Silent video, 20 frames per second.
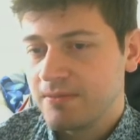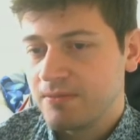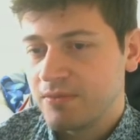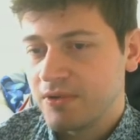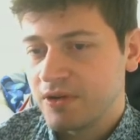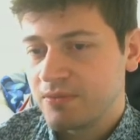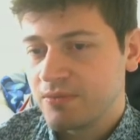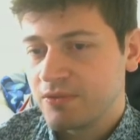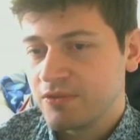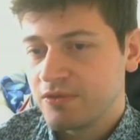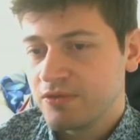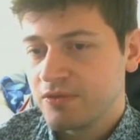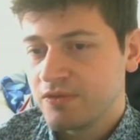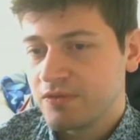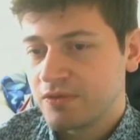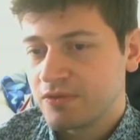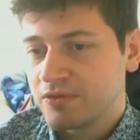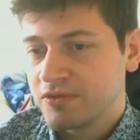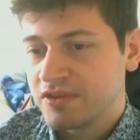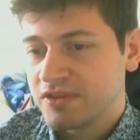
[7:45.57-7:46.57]
but brute
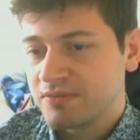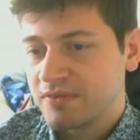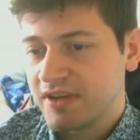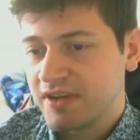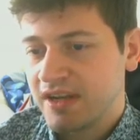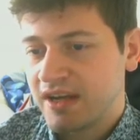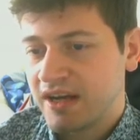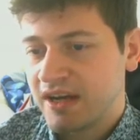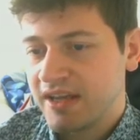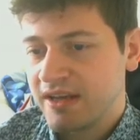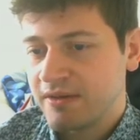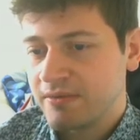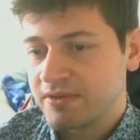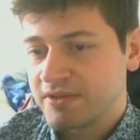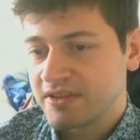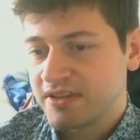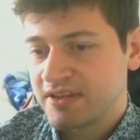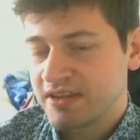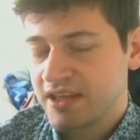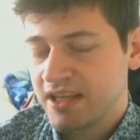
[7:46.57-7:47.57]
force when Aya
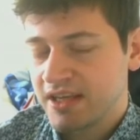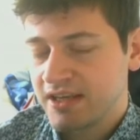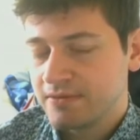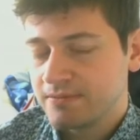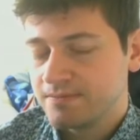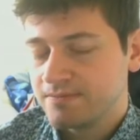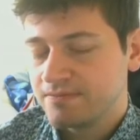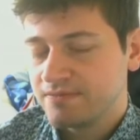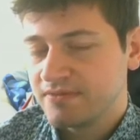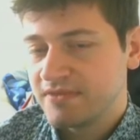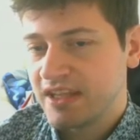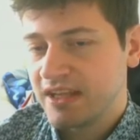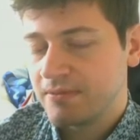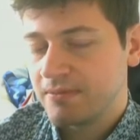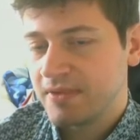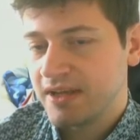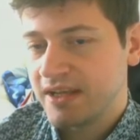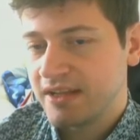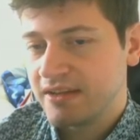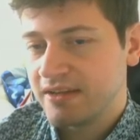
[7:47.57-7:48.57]
was a thing that
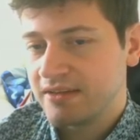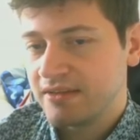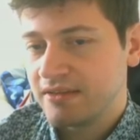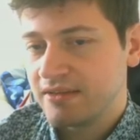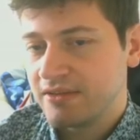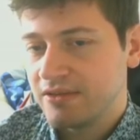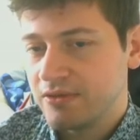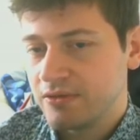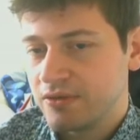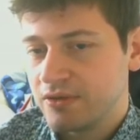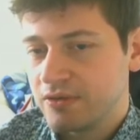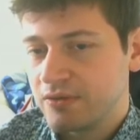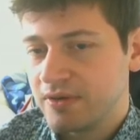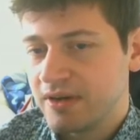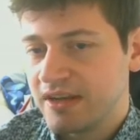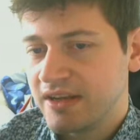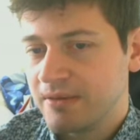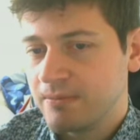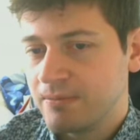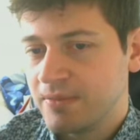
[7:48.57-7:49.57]
made you
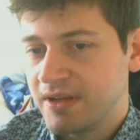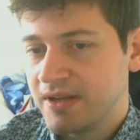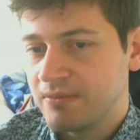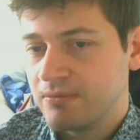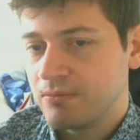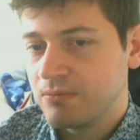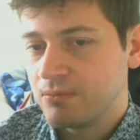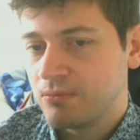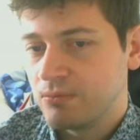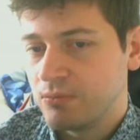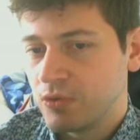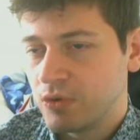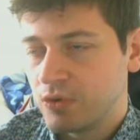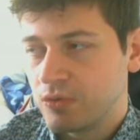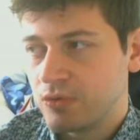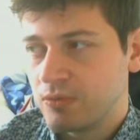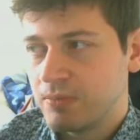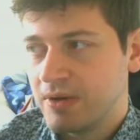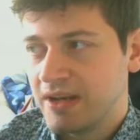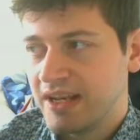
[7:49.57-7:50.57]
quite a bit
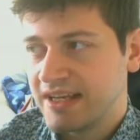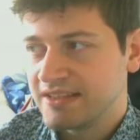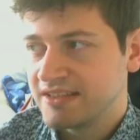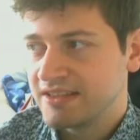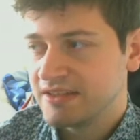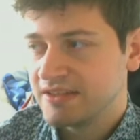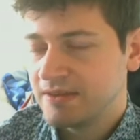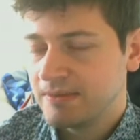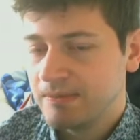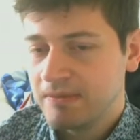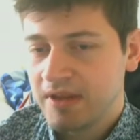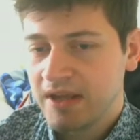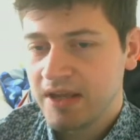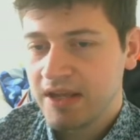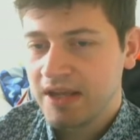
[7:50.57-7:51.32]
more platinum.